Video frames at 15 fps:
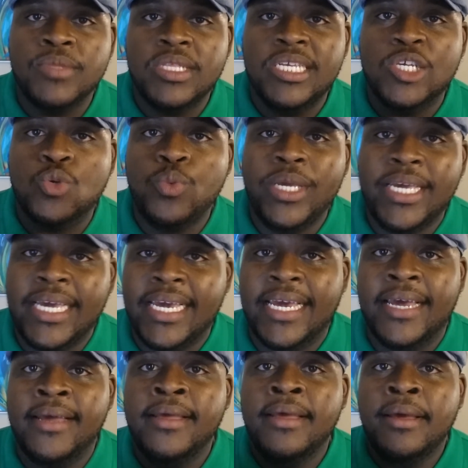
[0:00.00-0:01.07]
this
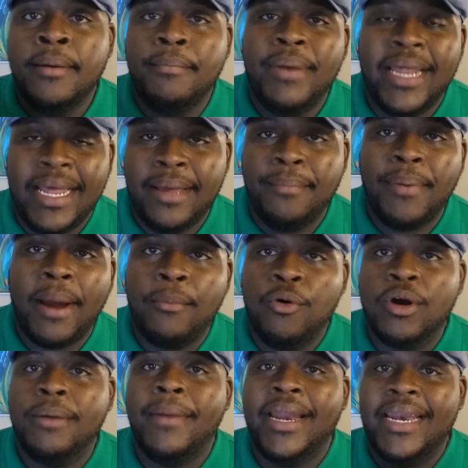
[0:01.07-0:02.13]
weekend, but it probably
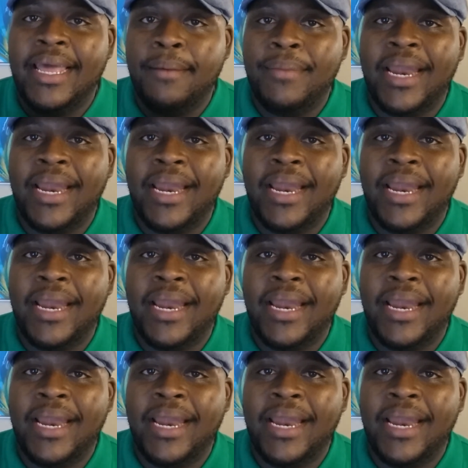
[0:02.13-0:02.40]
won't come out today.